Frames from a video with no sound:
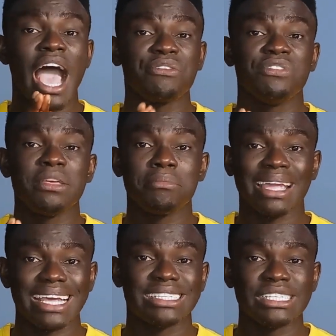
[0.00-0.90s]
Affiliate
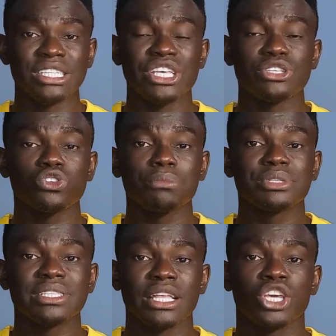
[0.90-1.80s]
marketing is
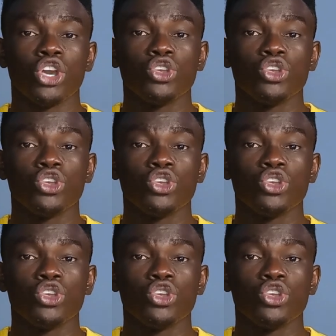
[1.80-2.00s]
something that